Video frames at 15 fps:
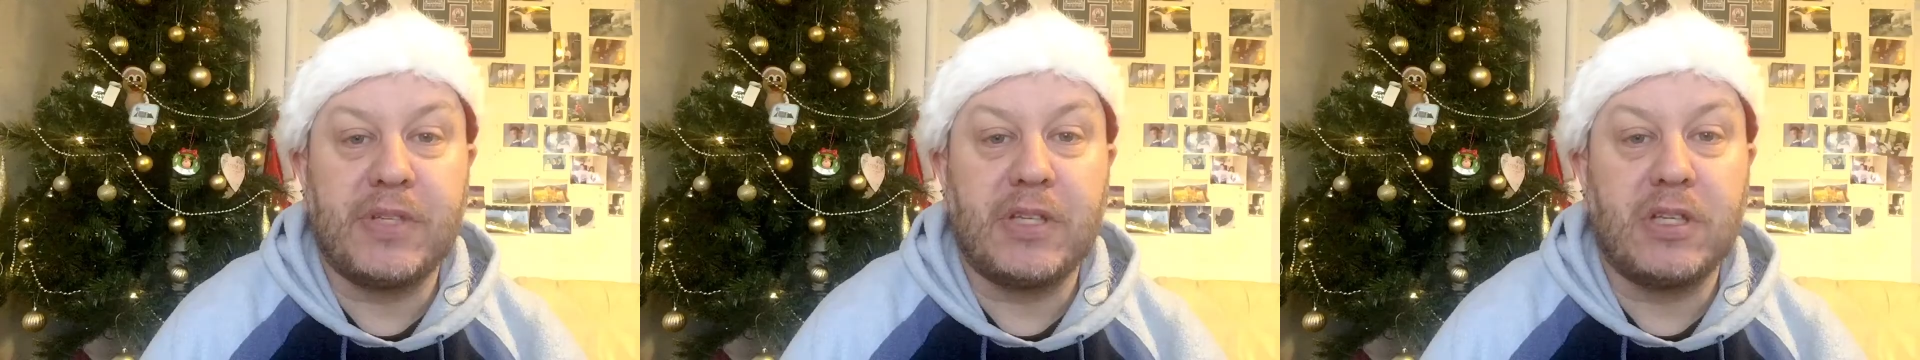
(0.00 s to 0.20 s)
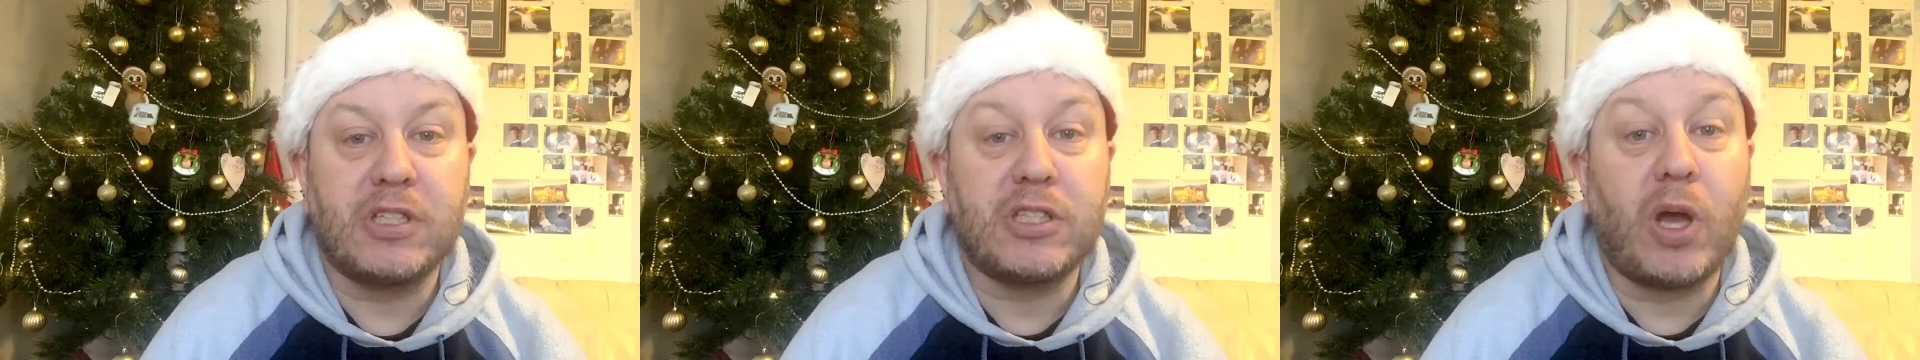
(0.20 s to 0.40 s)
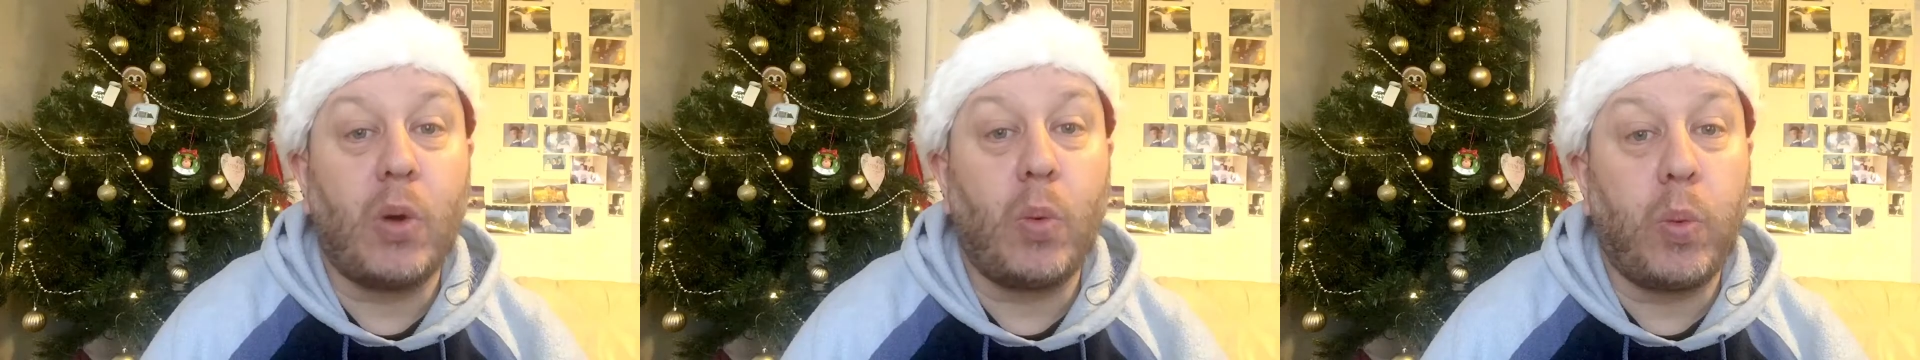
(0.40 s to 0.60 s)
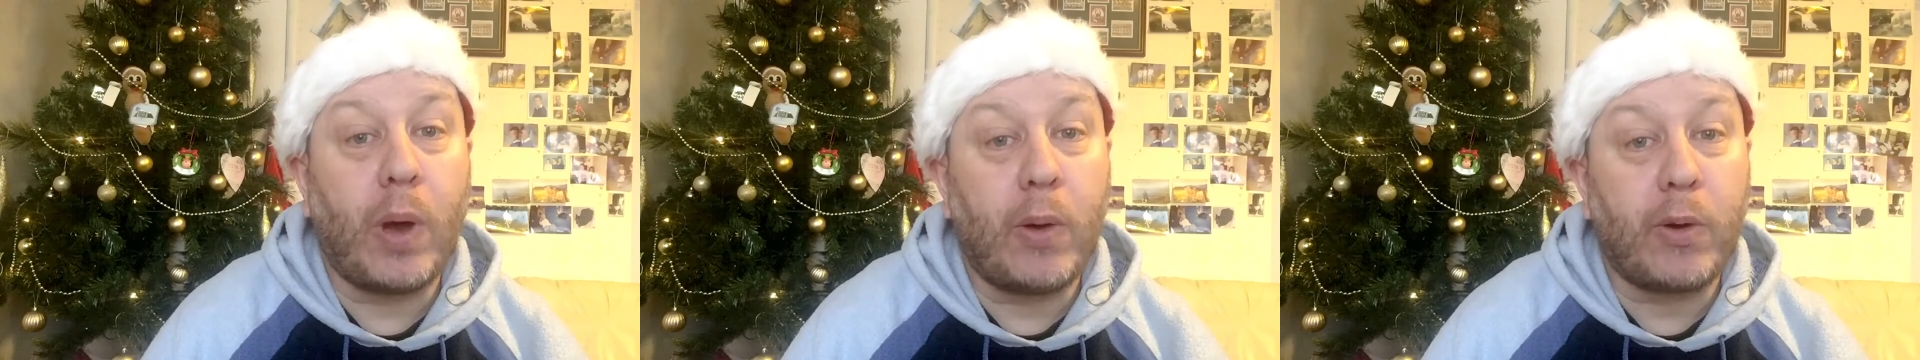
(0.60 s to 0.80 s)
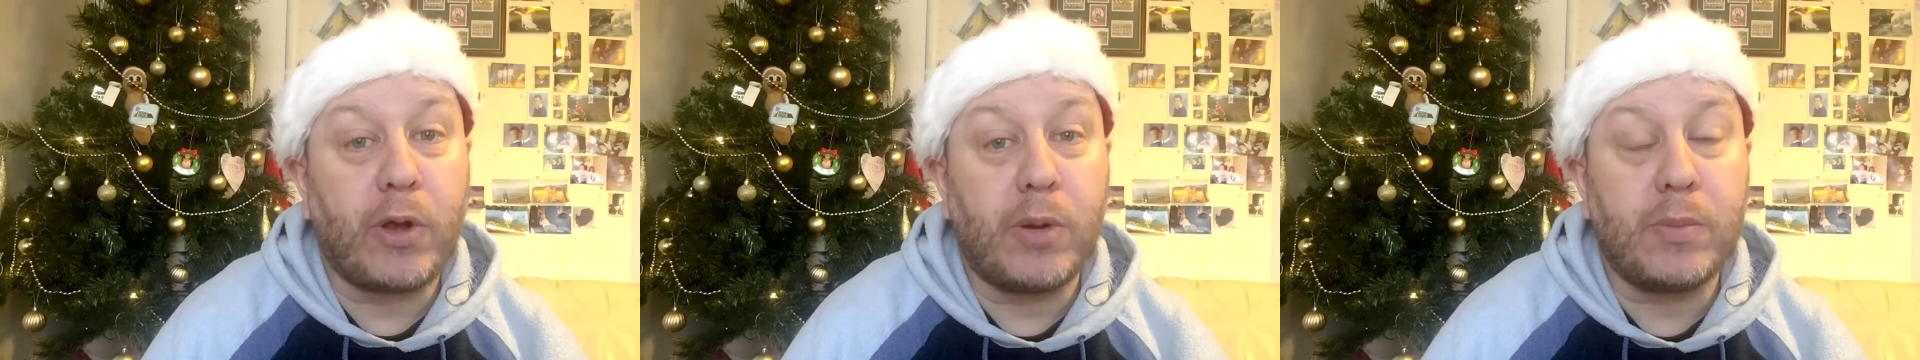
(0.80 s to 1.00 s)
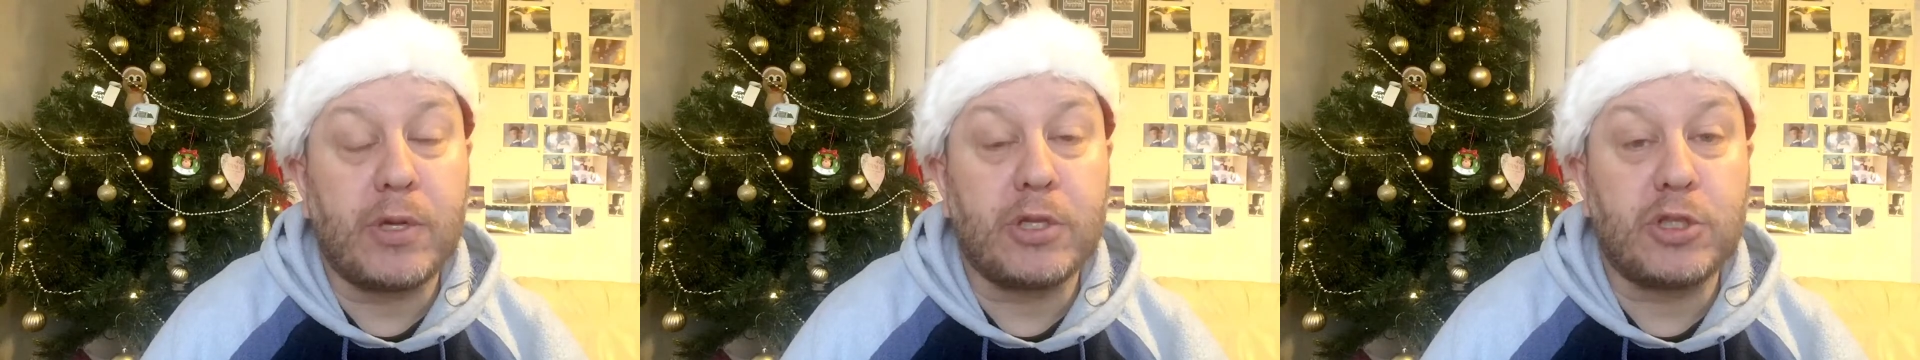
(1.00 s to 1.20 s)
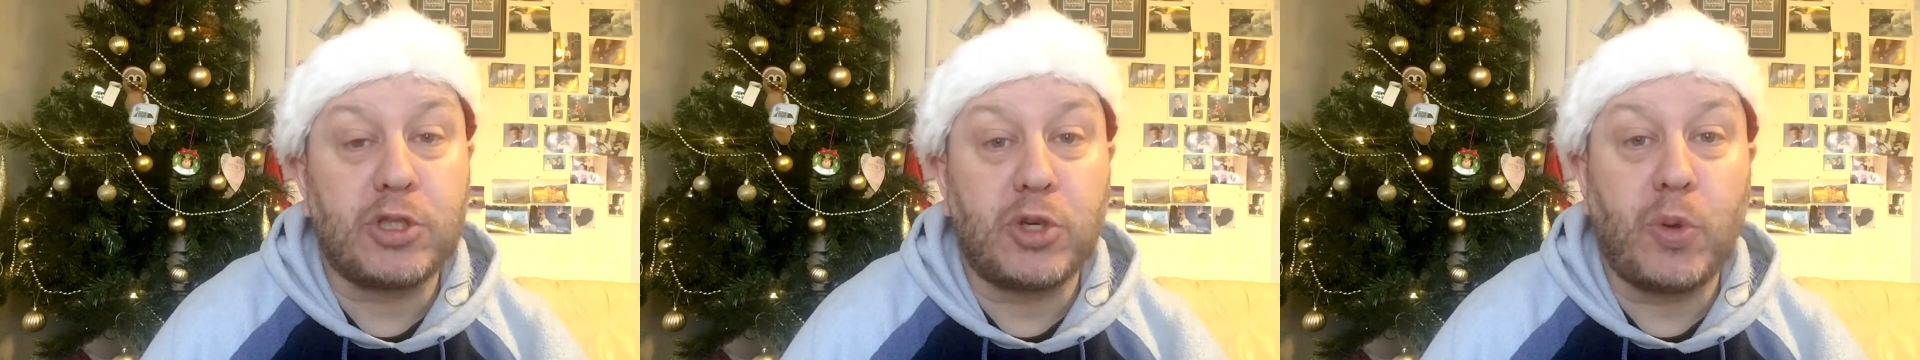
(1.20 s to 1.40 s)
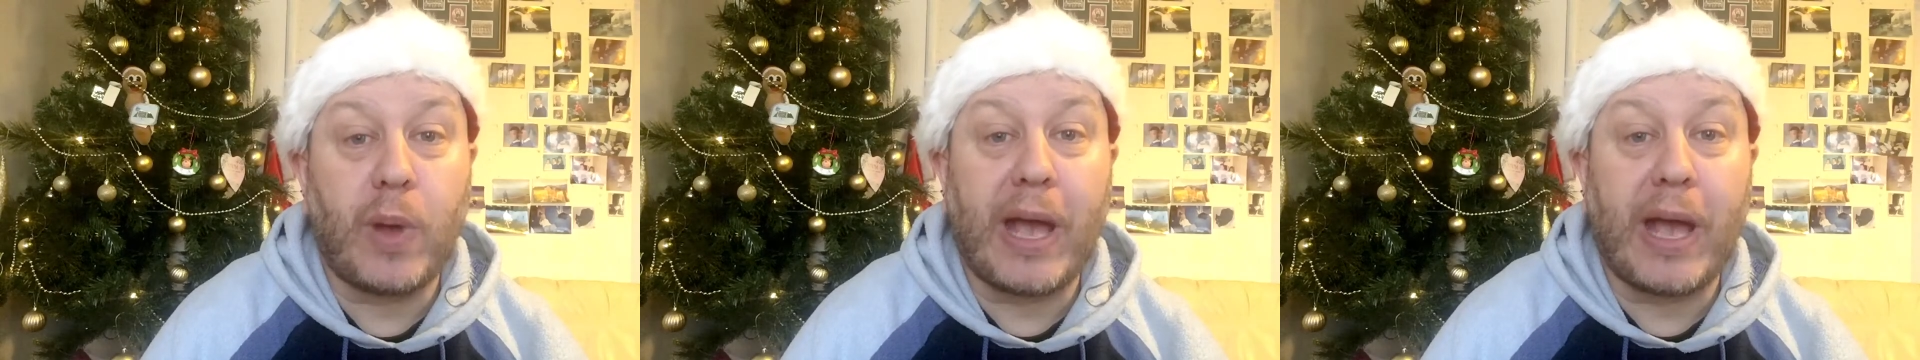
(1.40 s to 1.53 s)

So welcome to